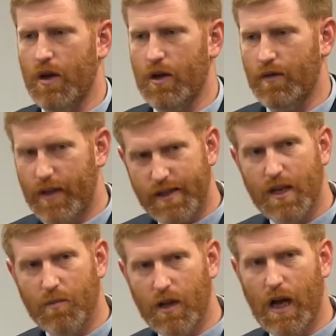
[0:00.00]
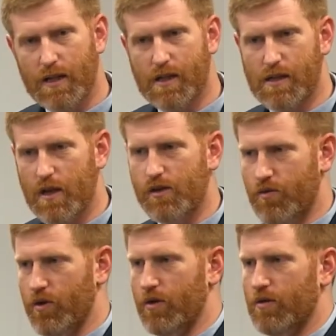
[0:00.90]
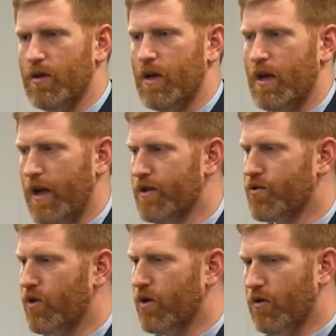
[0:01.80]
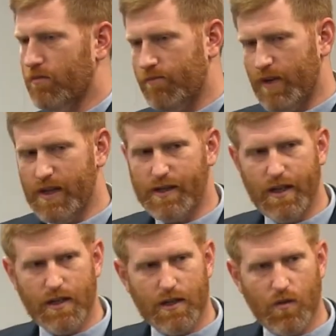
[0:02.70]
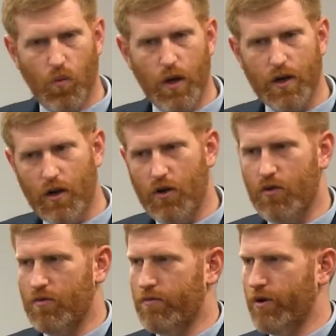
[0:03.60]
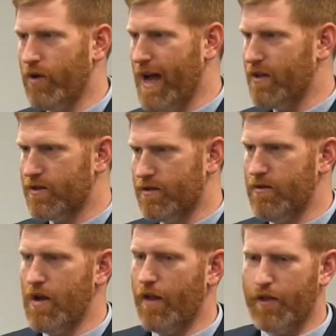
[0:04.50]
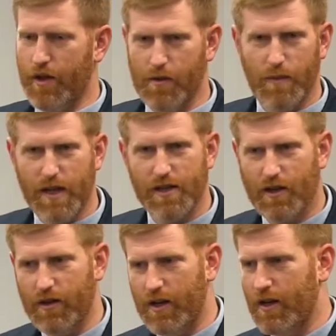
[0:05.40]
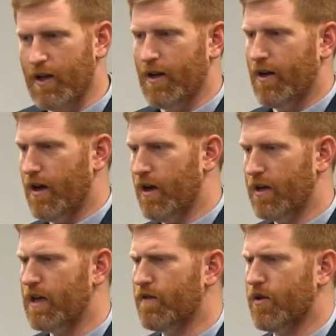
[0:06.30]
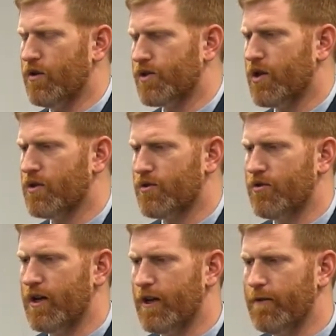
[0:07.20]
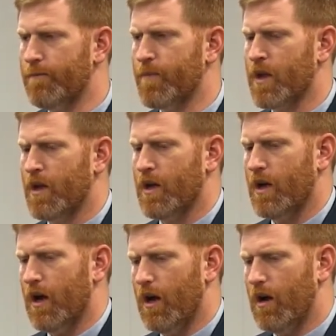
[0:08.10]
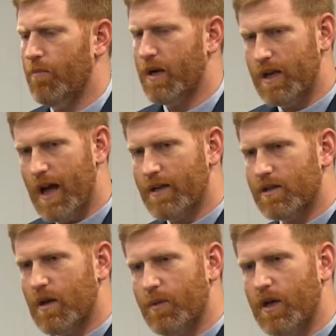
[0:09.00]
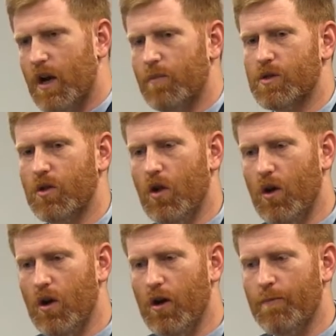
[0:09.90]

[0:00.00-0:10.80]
that symbolizes Israel. Israel is this widow who has nothing, basically. Even her sons are dead. But yet somebody comes along